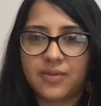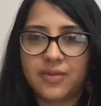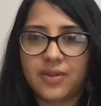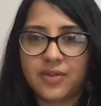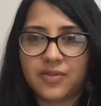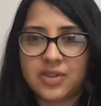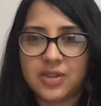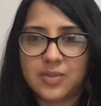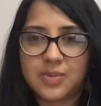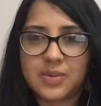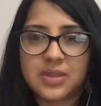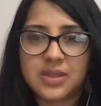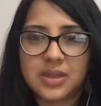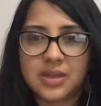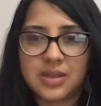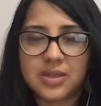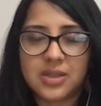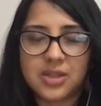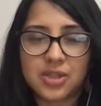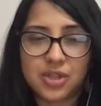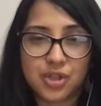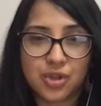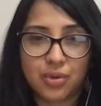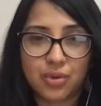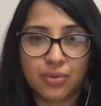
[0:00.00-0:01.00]
50%
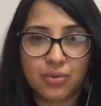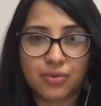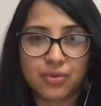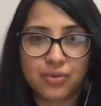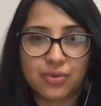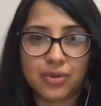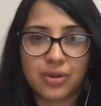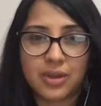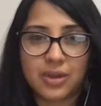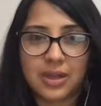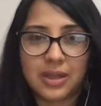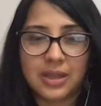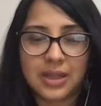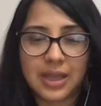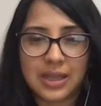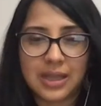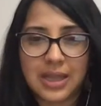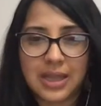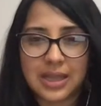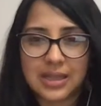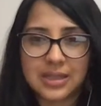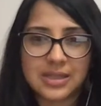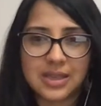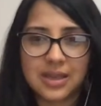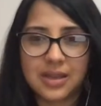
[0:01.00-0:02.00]
to children, and
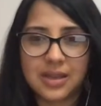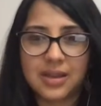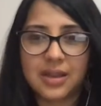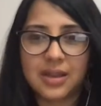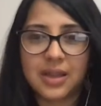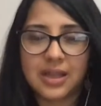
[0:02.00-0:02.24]
that's it.